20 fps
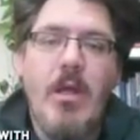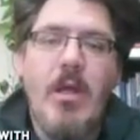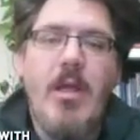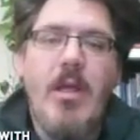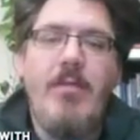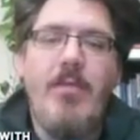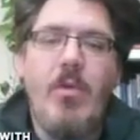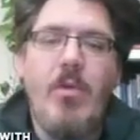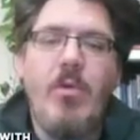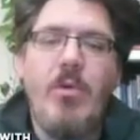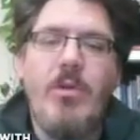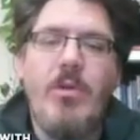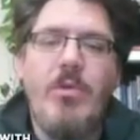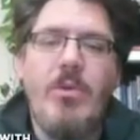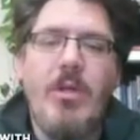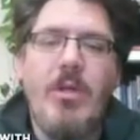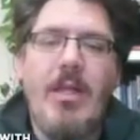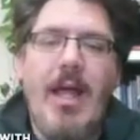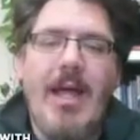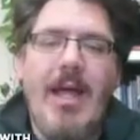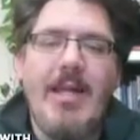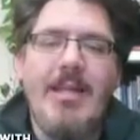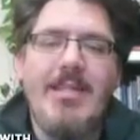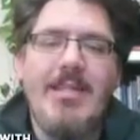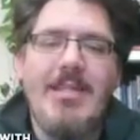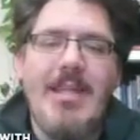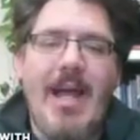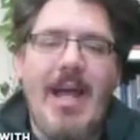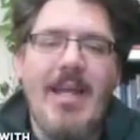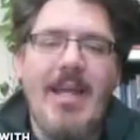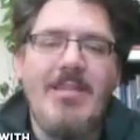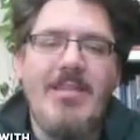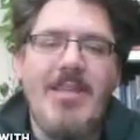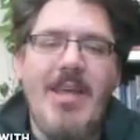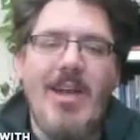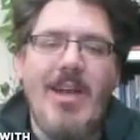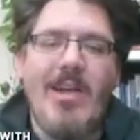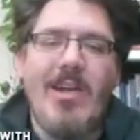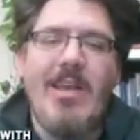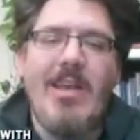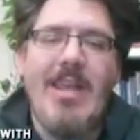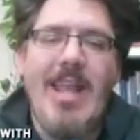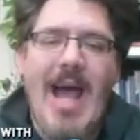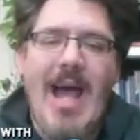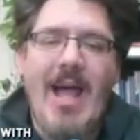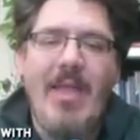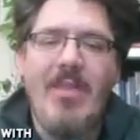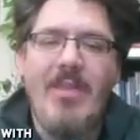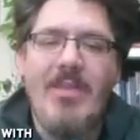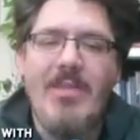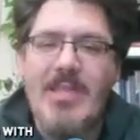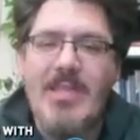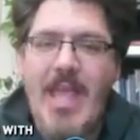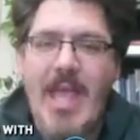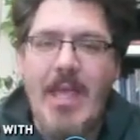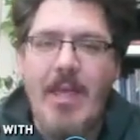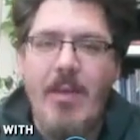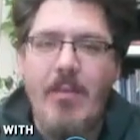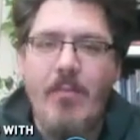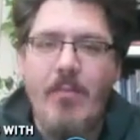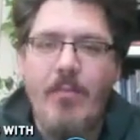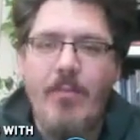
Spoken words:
If you were to align sides that are not the same,